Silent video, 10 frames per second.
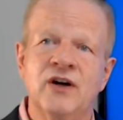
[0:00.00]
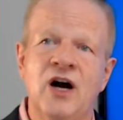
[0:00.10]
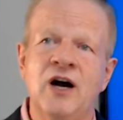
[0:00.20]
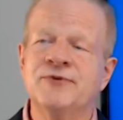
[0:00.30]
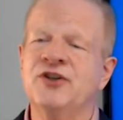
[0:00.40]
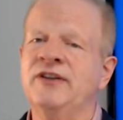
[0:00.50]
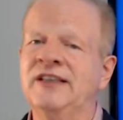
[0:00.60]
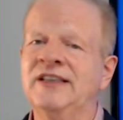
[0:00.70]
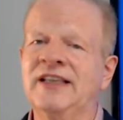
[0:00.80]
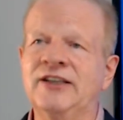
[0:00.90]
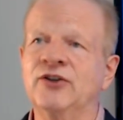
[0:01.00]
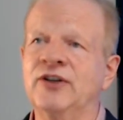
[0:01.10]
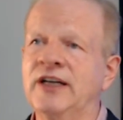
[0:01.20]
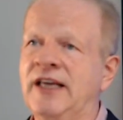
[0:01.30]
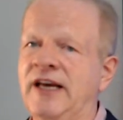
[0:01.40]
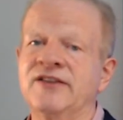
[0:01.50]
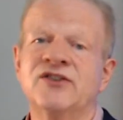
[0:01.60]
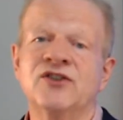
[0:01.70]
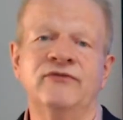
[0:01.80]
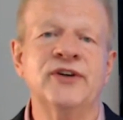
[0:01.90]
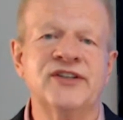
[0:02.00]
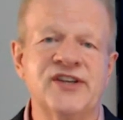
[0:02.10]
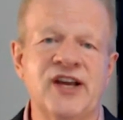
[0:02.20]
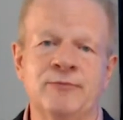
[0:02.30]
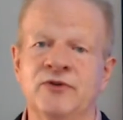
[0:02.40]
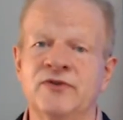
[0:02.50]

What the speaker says: option that they're going to get. So for example,